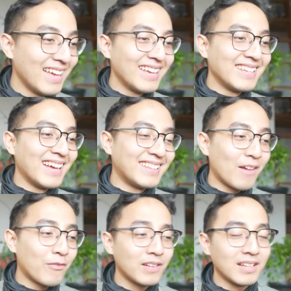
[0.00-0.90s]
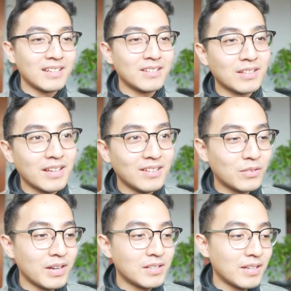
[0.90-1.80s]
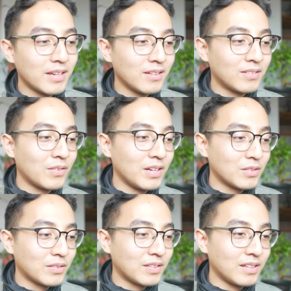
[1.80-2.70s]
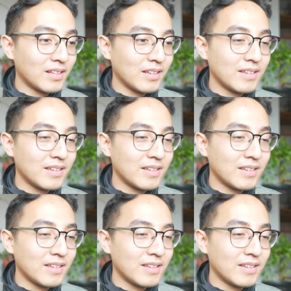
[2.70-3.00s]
Yeah, definitely. It's great to see.